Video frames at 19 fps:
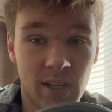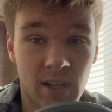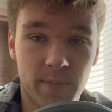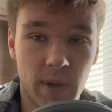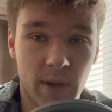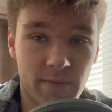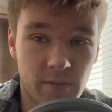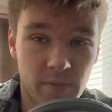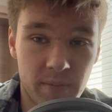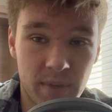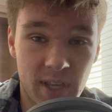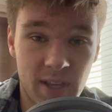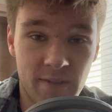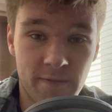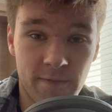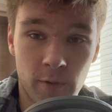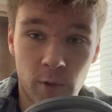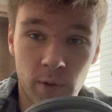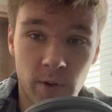But for me,
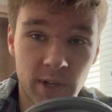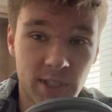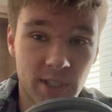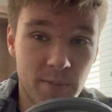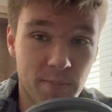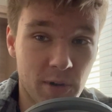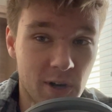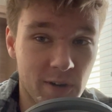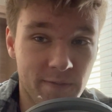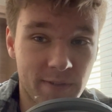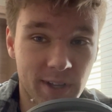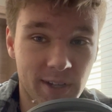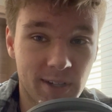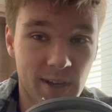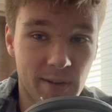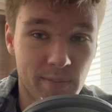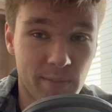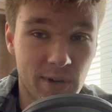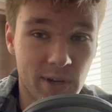4 is the perfect
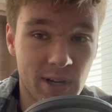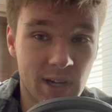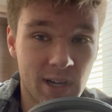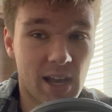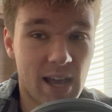number.